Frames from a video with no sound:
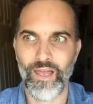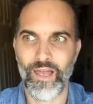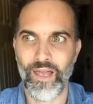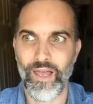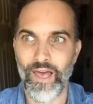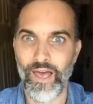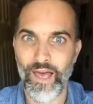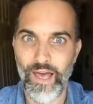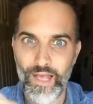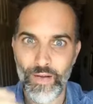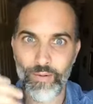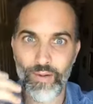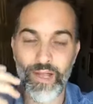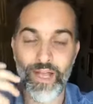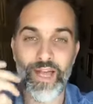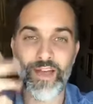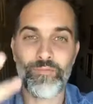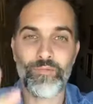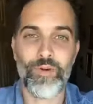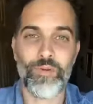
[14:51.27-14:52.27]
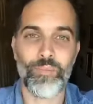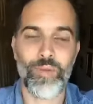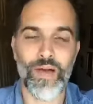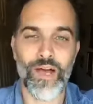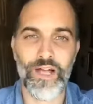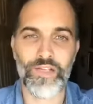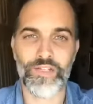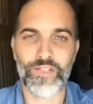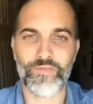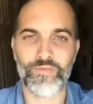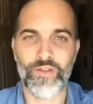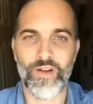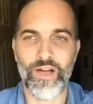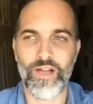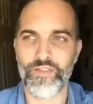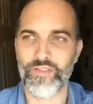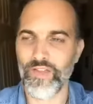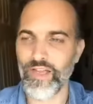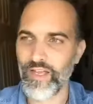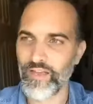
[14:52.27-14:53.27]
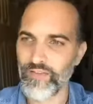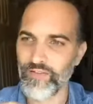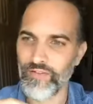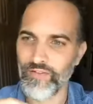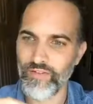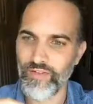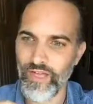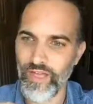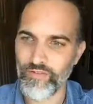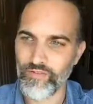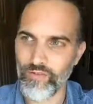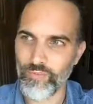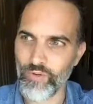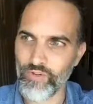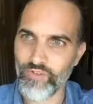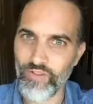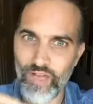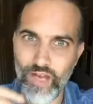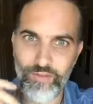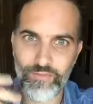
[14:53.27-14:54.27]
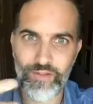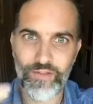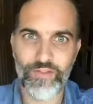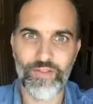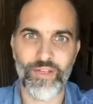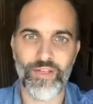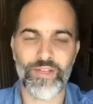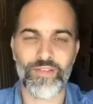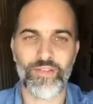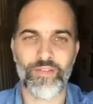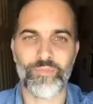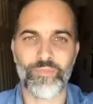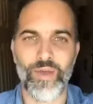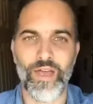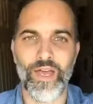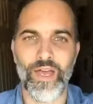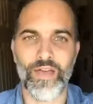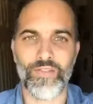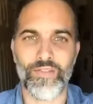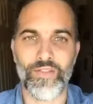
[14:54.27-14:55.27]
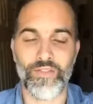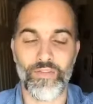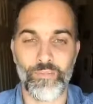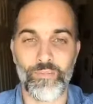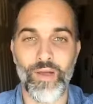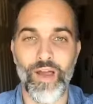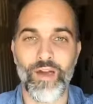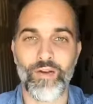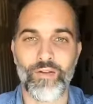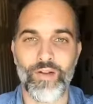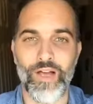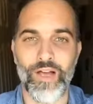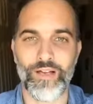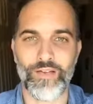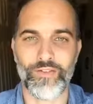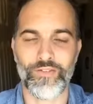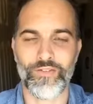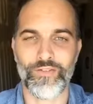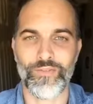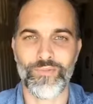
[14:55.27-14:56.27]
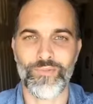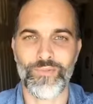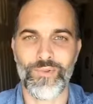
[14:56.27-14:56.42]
how do I have more positive thoughts? As almost everything in this path, it's a paradox.